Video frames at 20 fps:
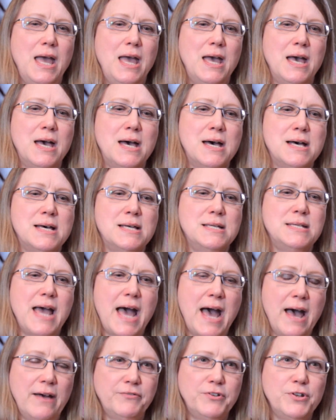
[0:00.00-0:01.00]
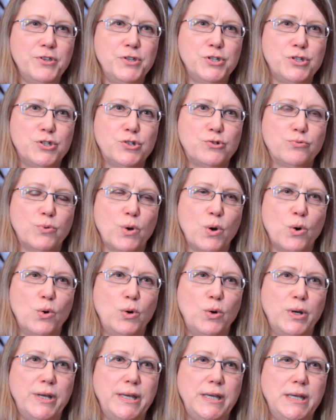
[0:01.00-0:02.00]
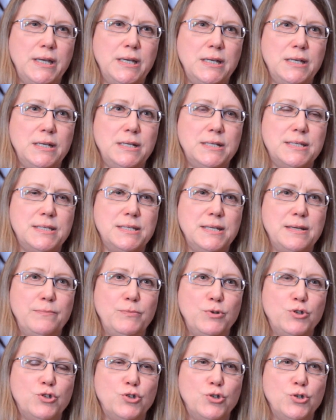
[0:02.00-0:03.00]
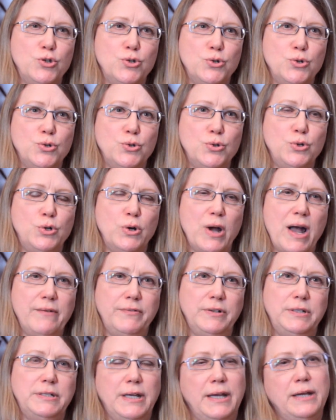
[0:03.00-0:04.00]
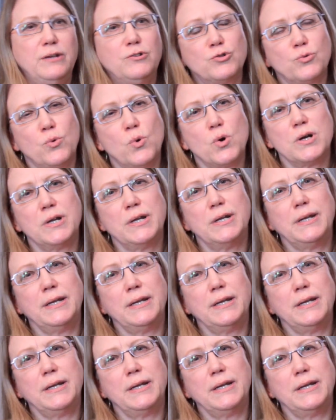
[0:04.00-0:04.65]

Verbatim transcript: and after the stroke, he seemed to gravitate toward it